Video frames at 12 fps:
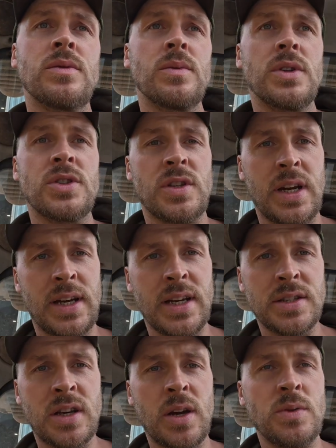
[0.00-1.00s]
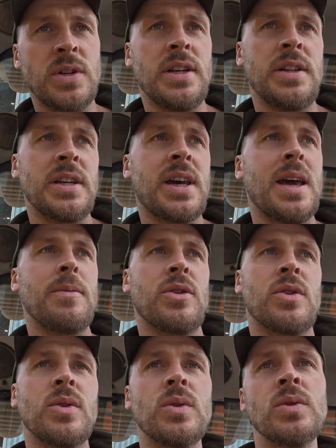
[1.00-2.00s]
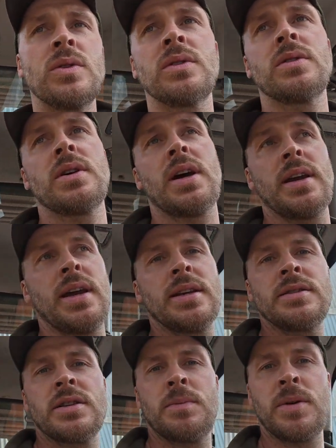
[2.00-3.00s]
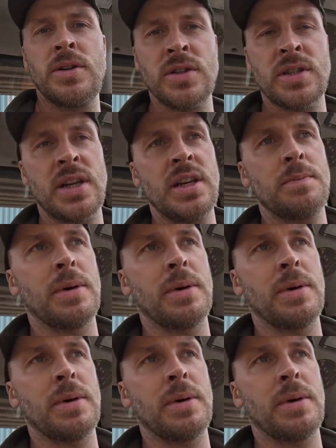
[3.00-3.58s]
which then gets coated in the chemical and ends up in your seed